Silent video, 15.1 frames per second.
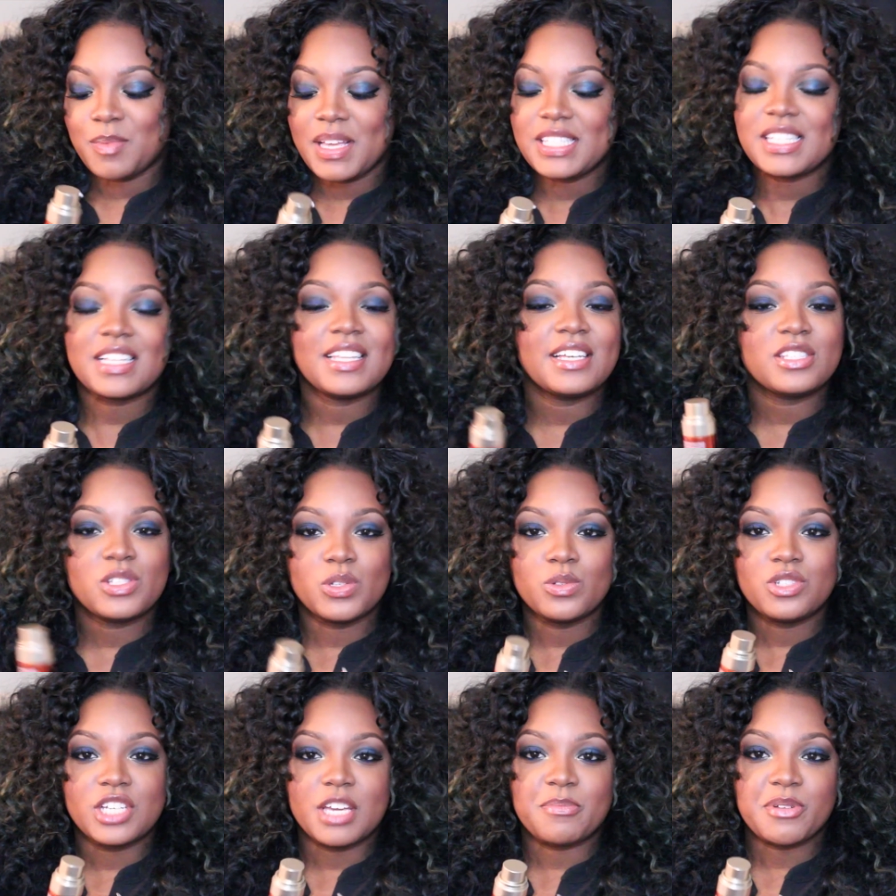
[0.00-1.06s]
So basically it's two
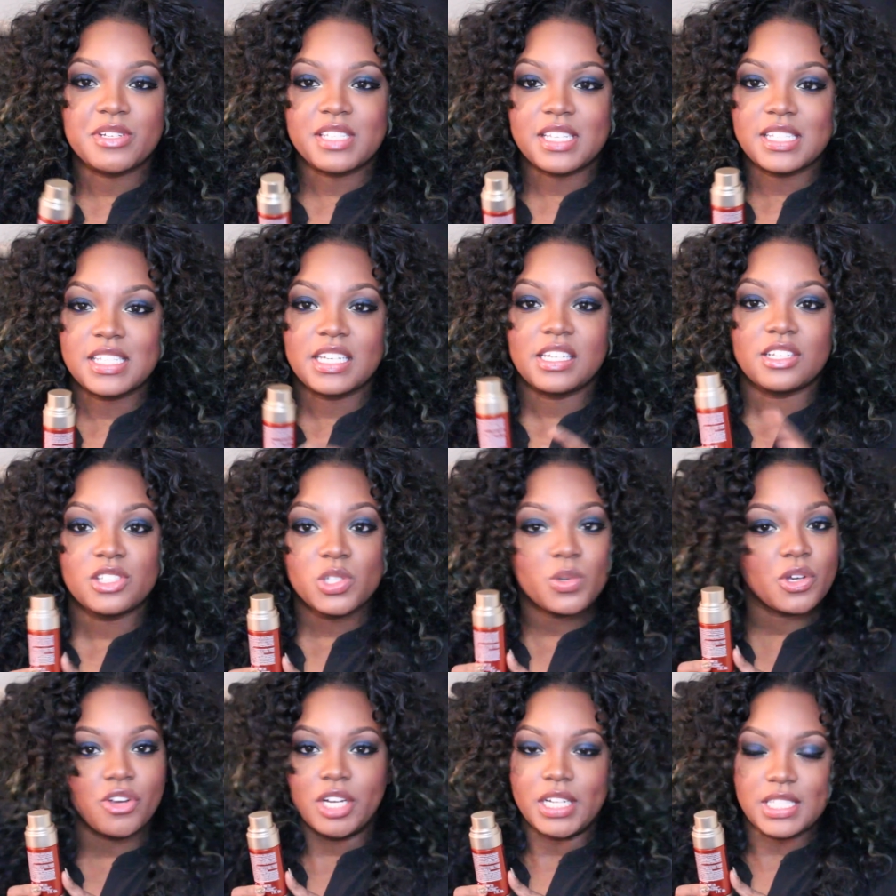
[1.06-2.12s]
chambers containing two
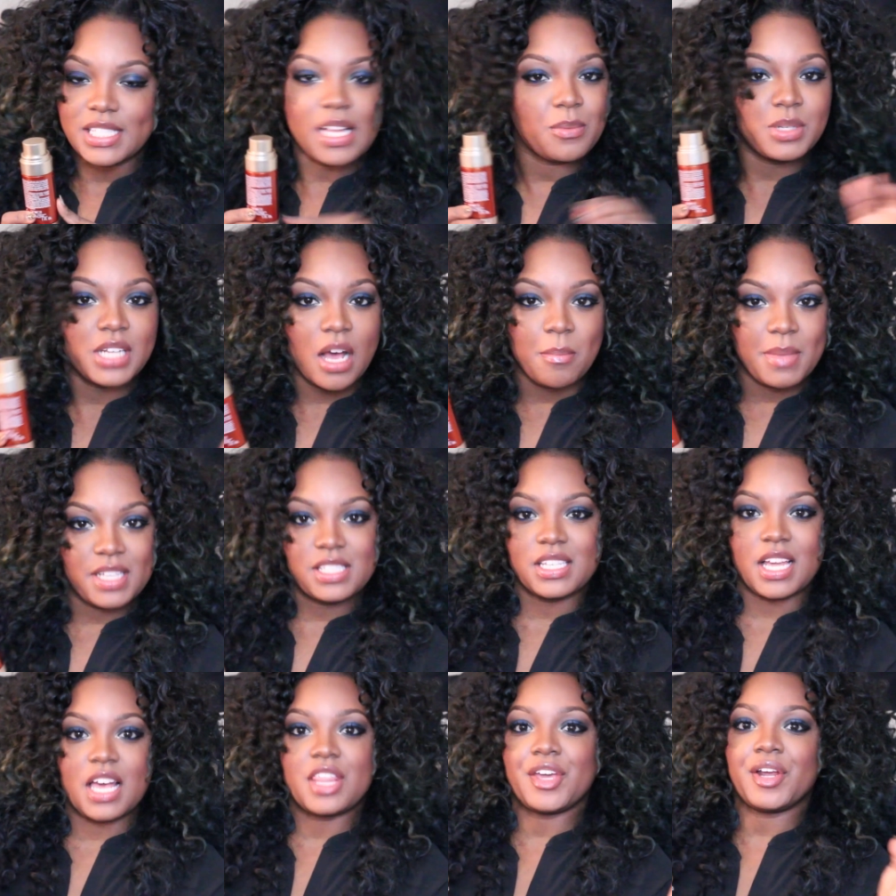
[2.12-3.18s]
ingredients that would not mix
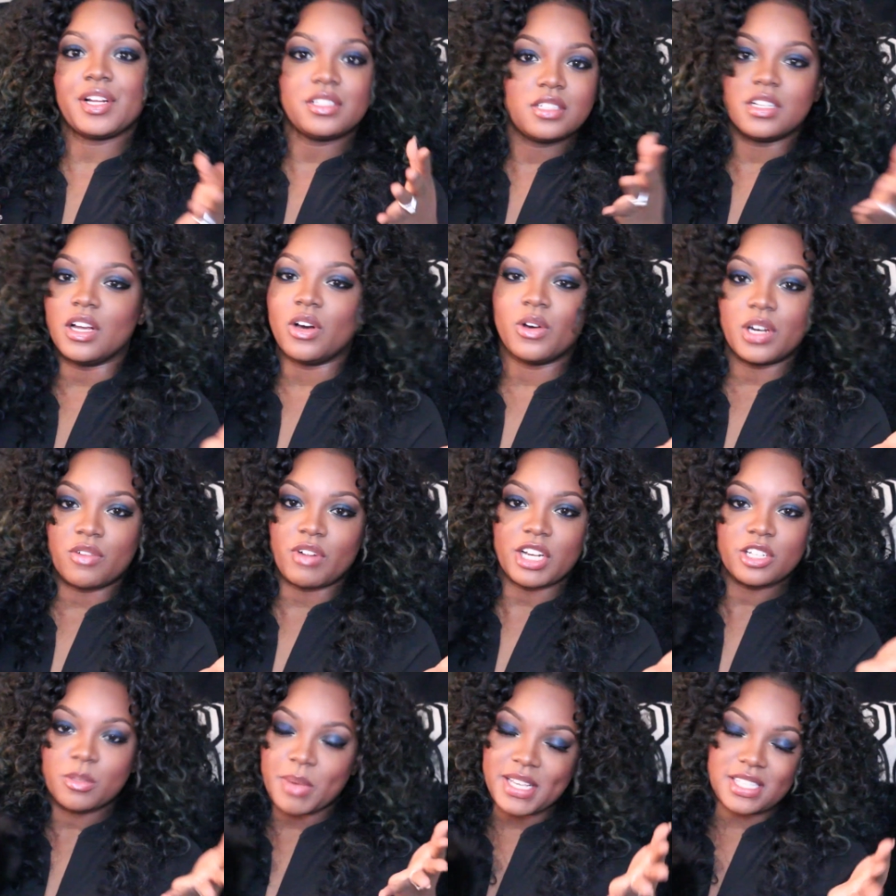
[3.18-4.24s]
together, you know, on a
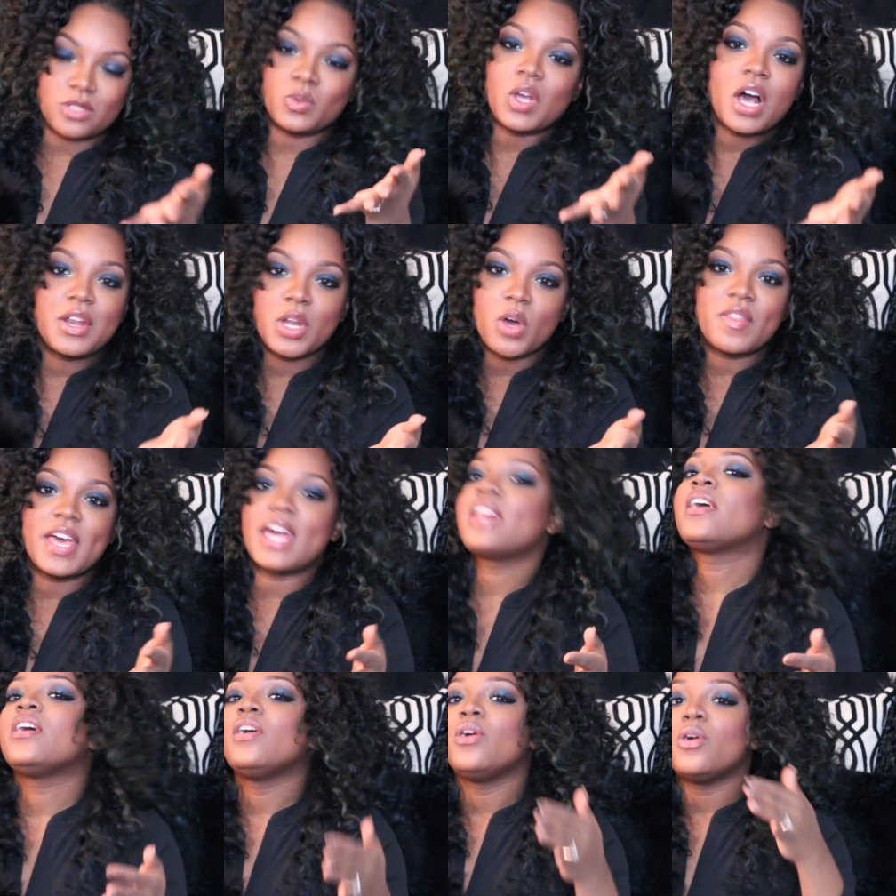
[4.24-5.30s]
regular basis. We all know
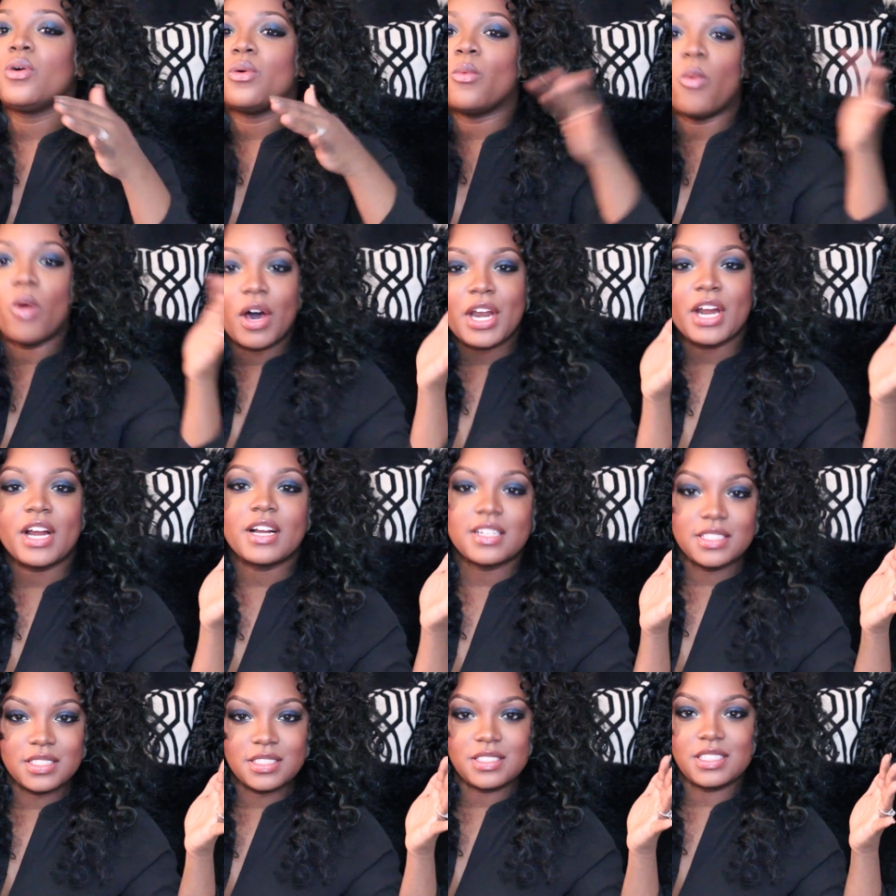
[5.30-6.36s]
that water
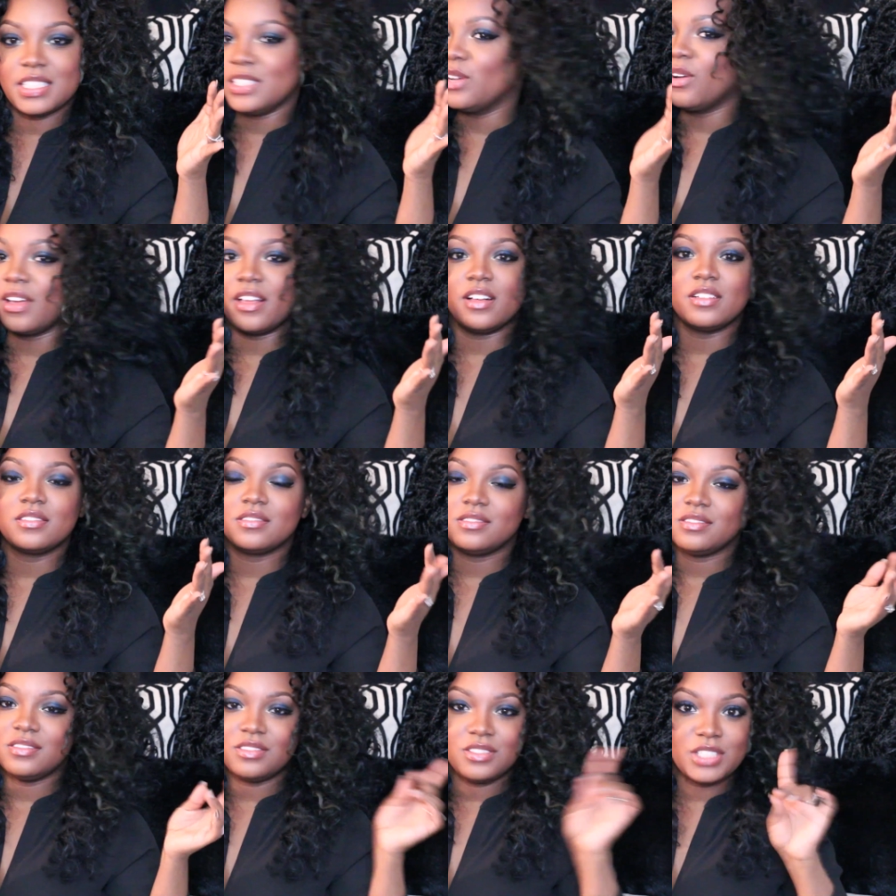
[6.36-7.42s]
and oil
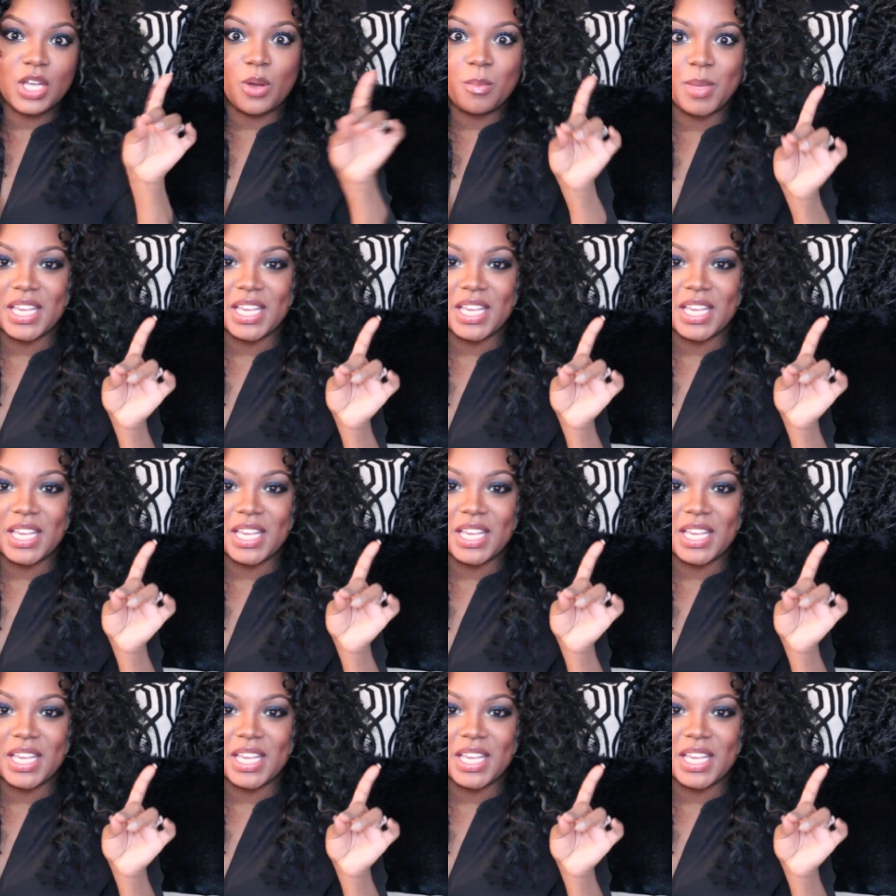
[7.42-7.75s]
dough